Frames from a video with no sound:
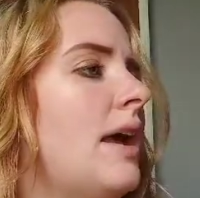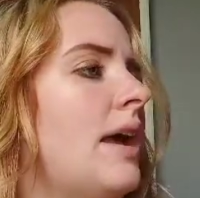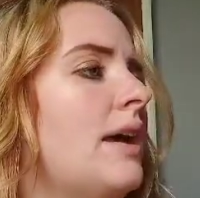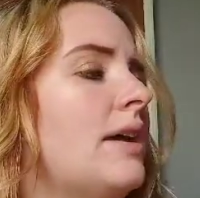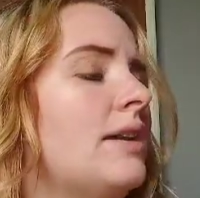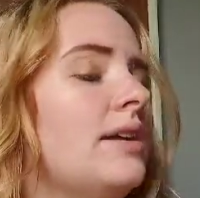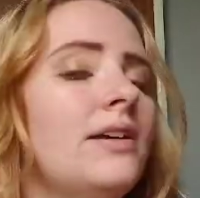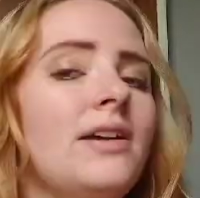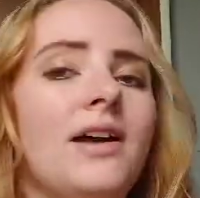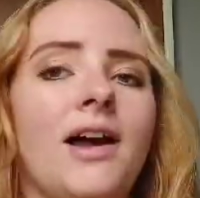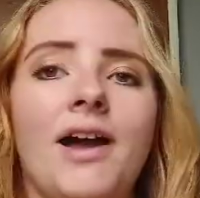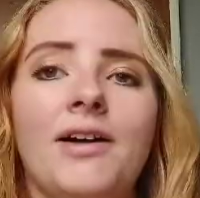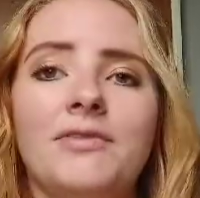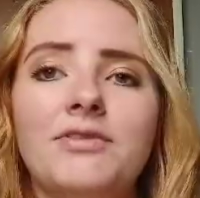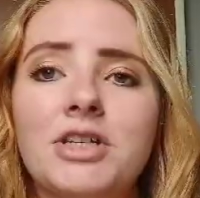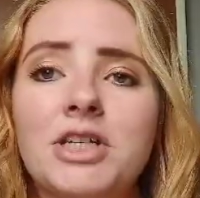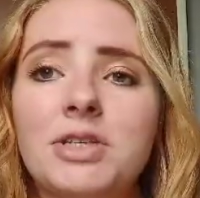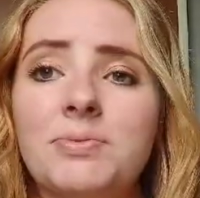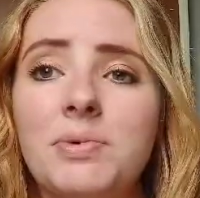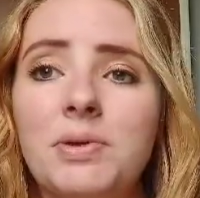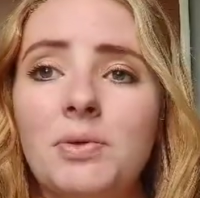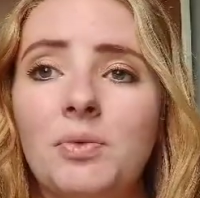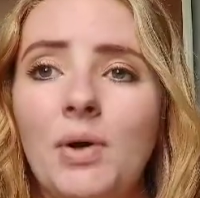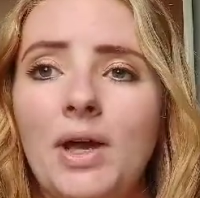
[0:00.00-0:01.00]
and I've
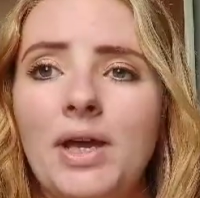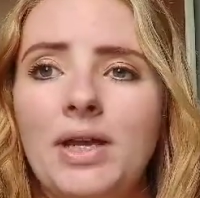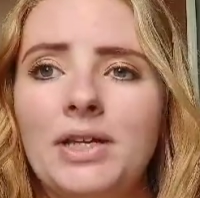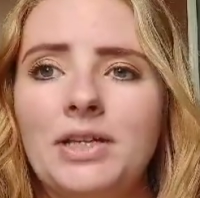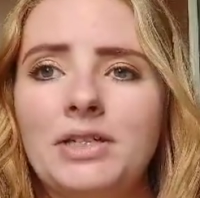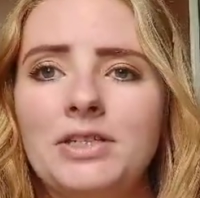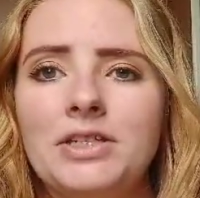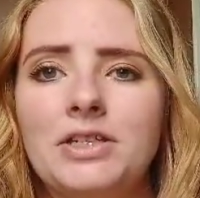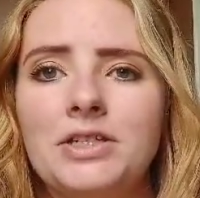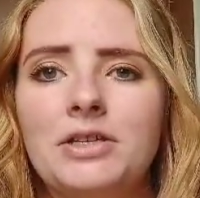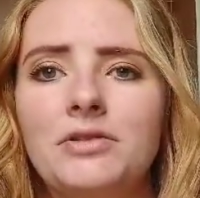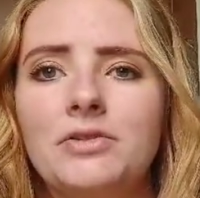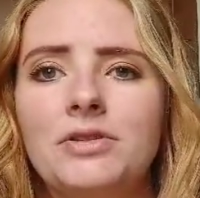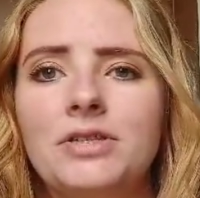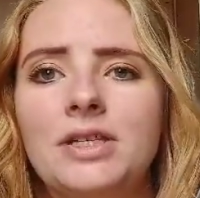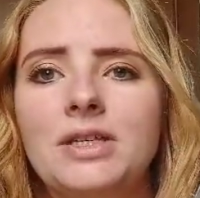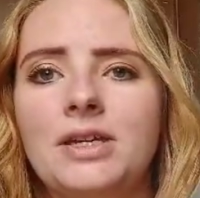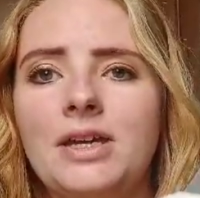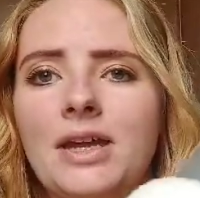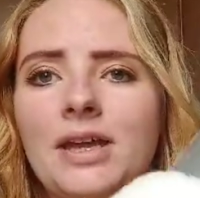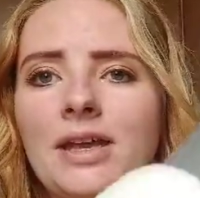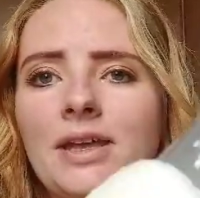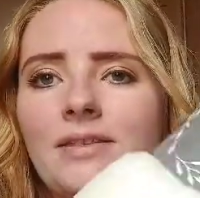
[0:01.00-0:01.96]
just been waiting to use it,